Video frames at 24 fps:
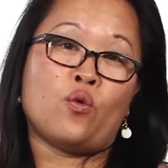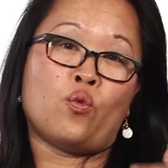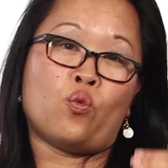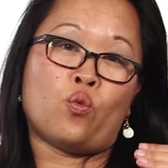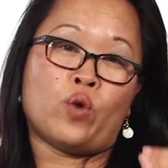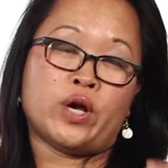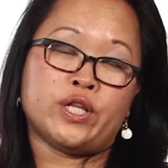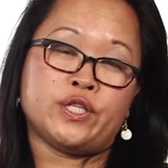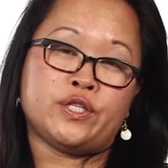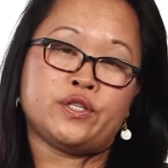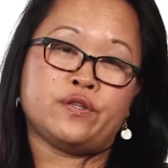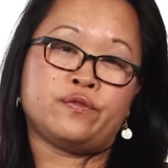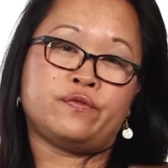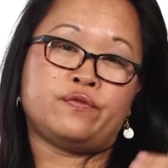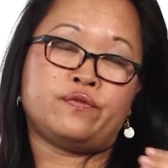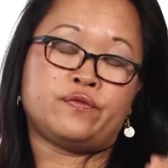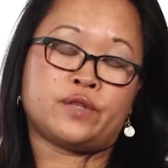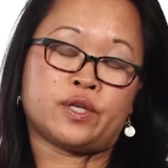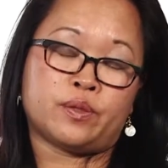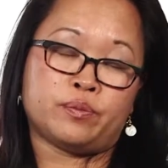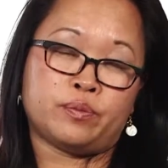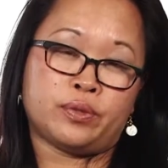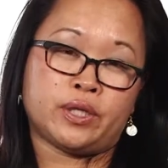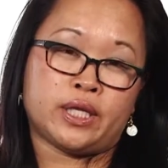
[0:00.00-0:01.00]
once
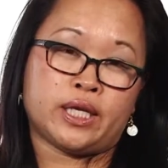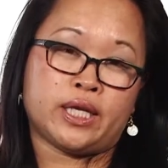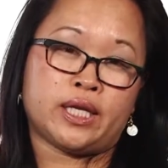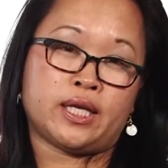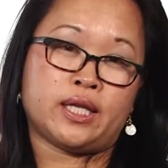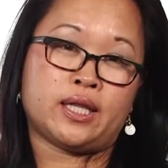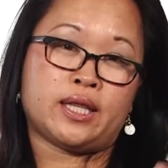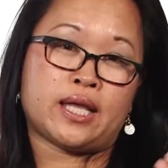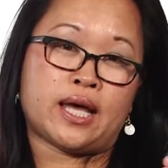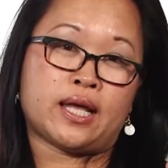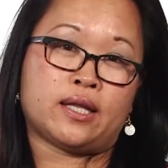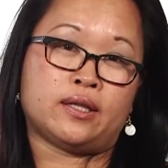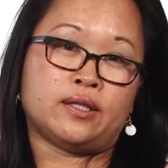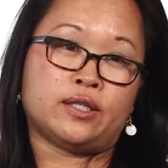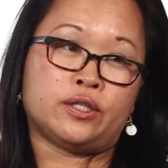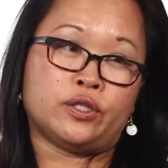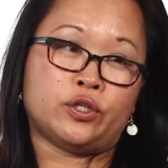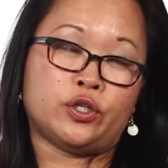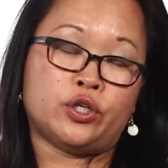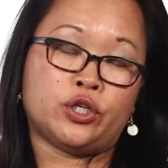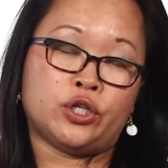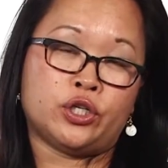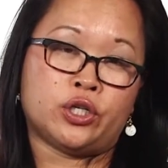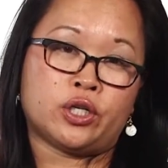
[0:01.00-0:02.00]
you've completed that
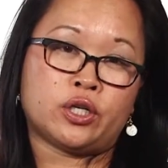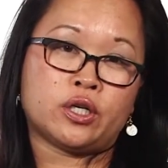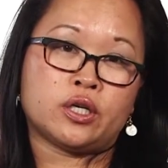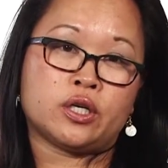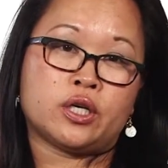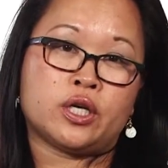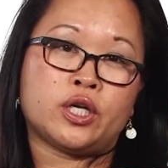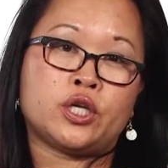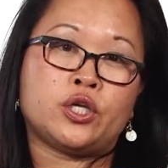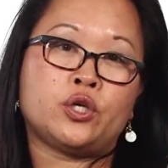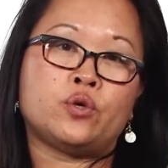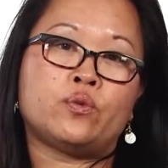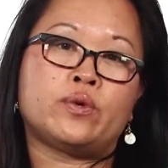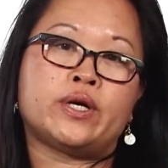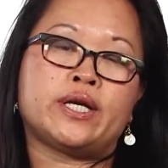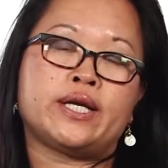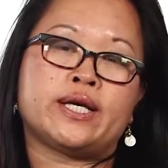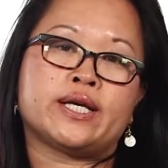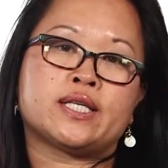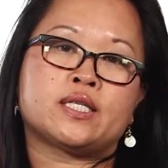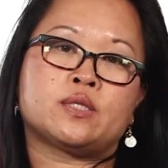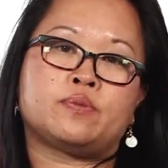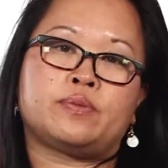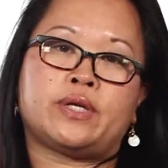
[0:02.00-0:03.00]
little hook, you want
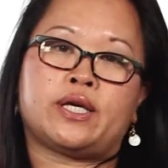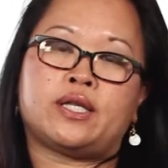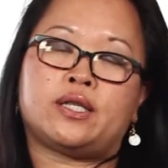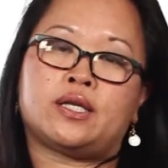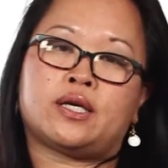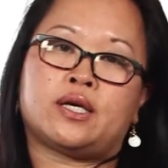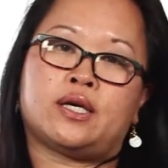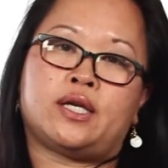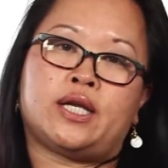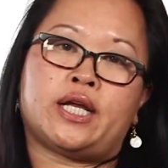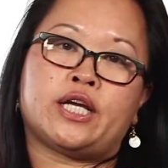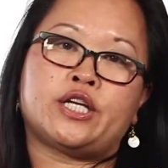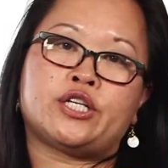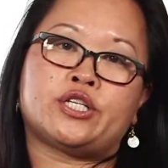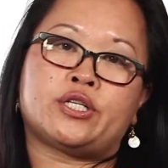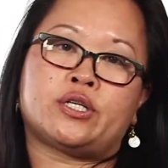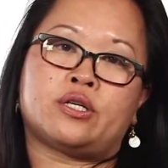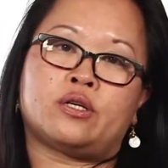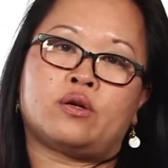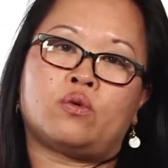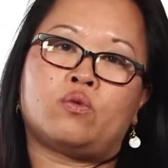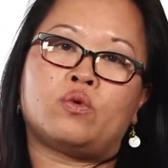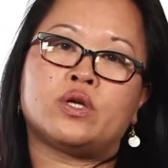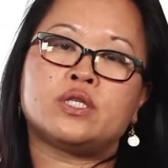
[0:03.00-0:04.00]
to explain the
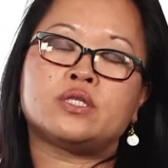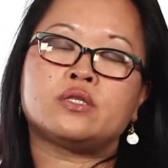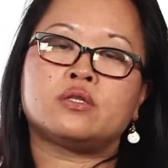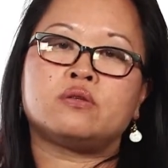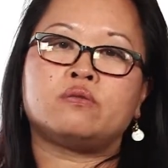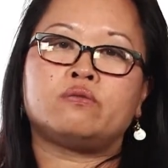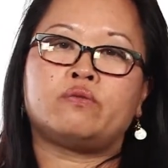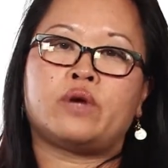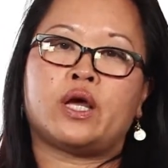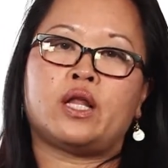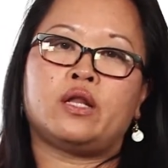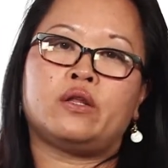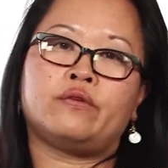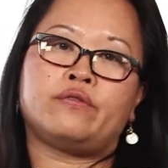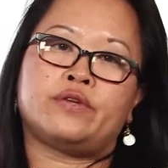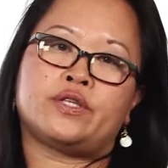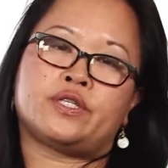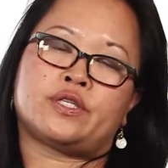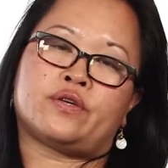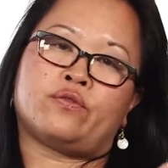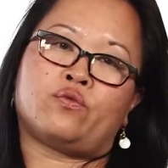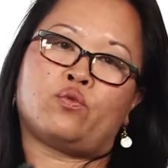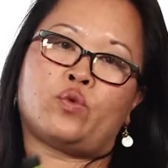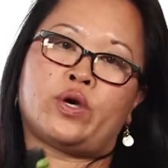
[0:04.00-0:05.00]
connection. What's the
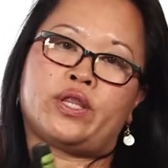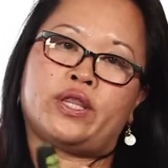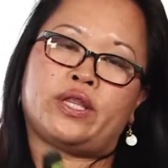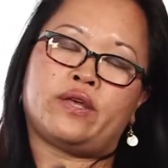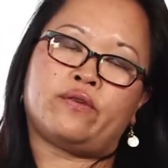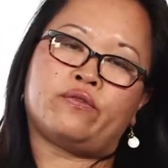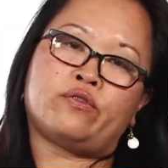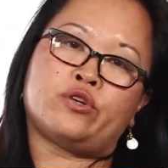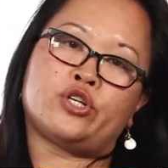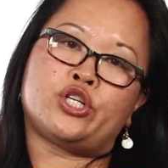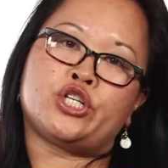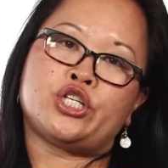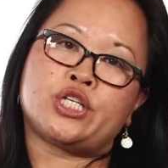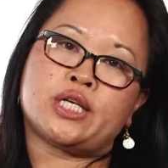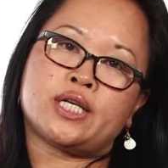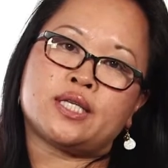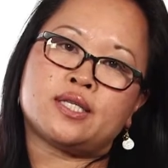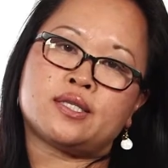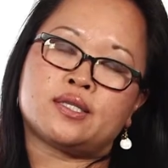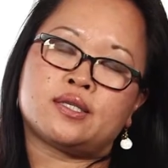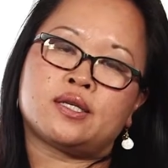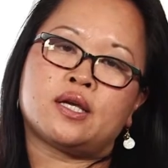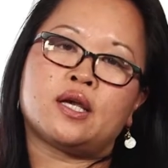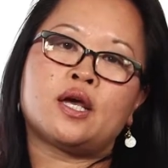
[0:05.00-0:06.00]
relevance of what they were
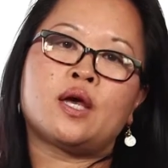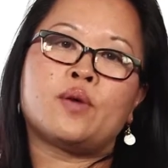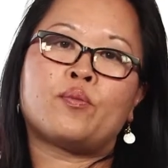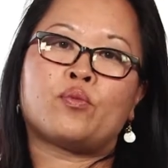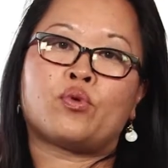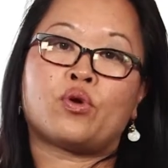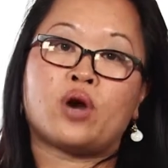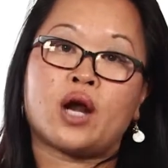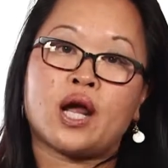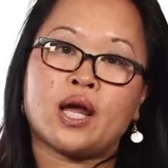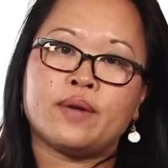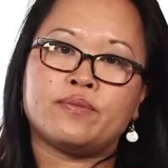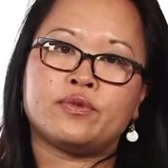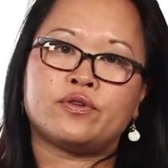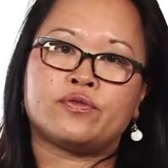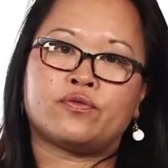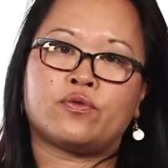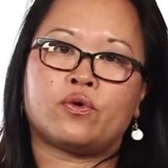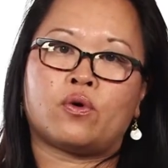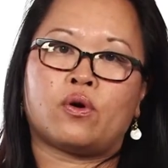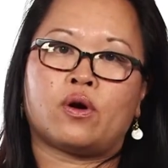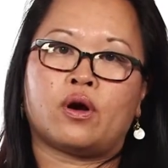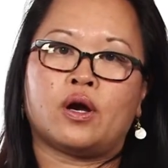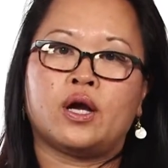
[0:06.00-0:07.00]
just primed
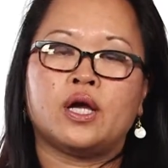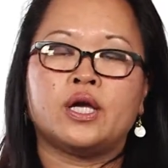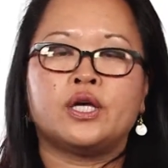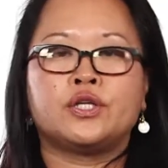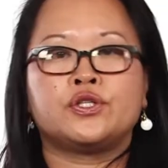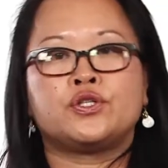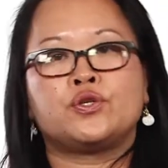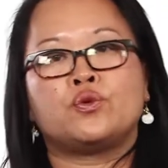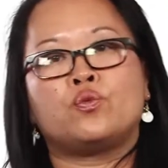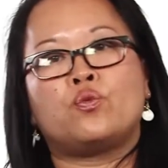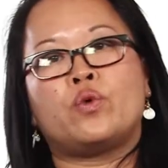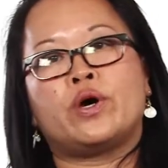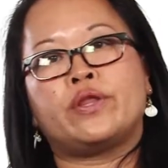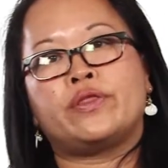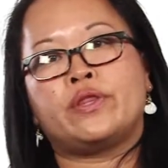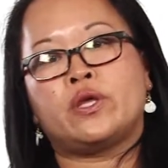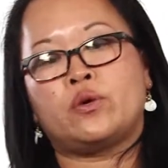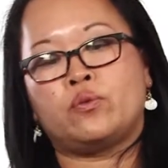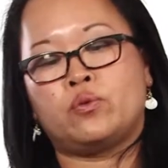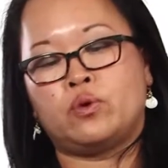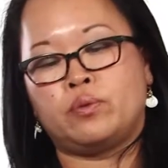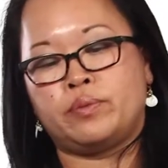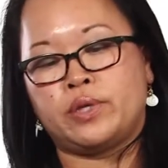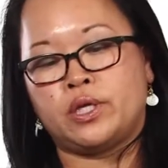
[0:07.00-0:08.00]
for to what
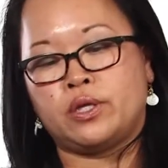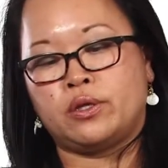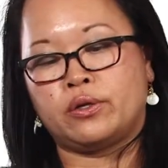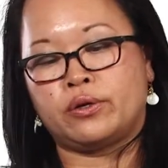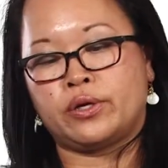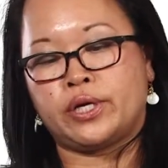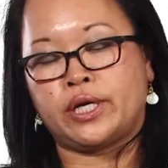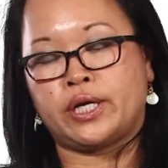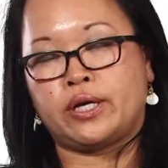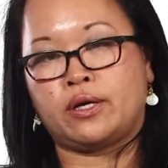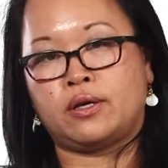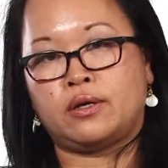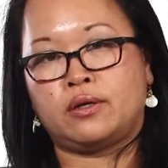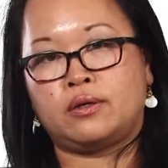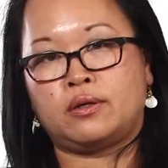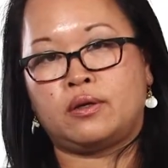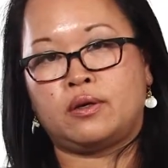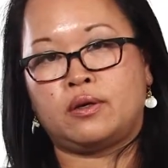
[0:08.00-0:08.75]
they will be learning